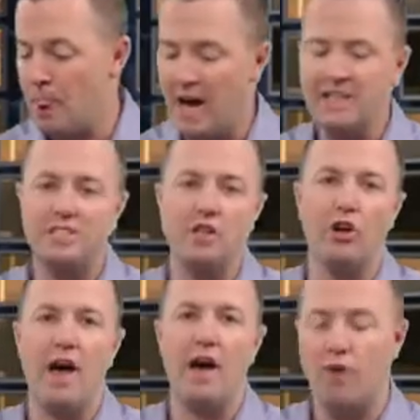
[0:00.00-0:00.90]
I
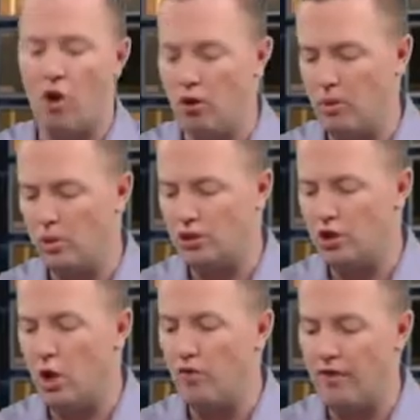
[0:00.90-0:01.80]
still have almost
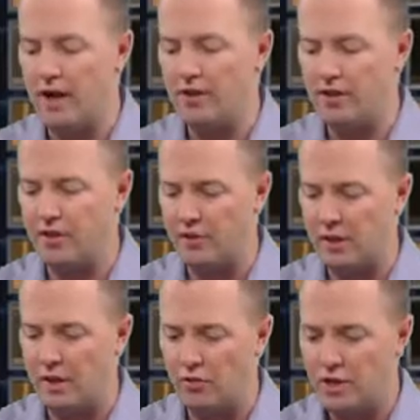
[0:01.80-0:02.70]
no faith in the
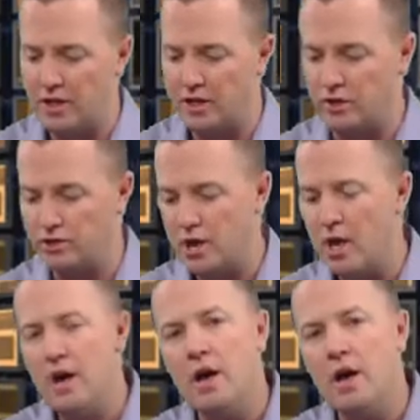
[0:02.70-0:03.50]
Philadelphia Eagles.